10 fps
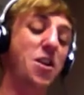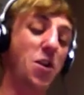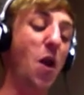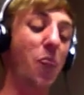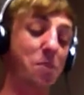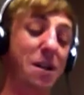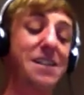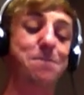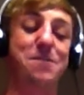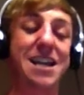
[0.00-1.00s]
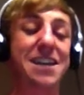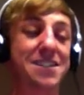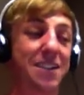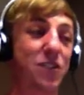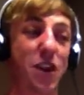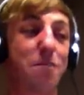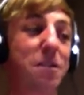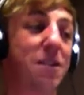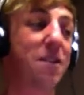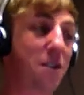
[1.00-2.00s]
Not the best tasting thing,
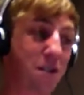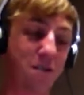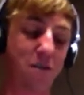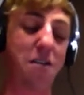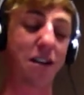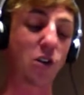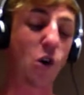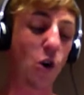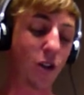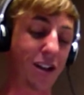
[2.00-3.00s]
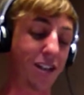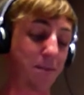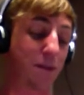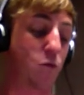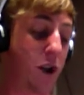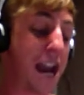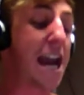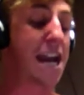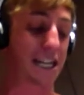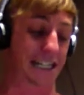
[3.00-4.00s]
but very cool and a little bit
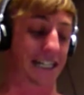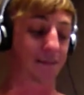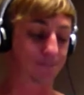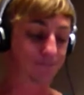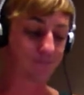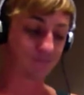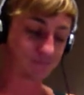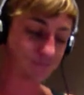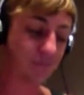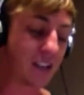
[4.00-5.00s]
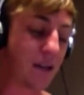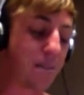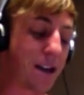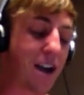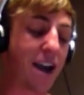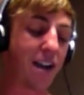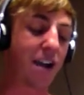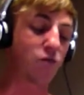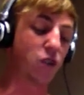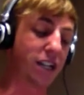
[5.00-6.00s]
weird. But I
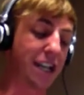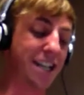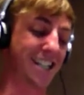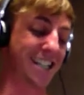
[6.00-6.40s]
really,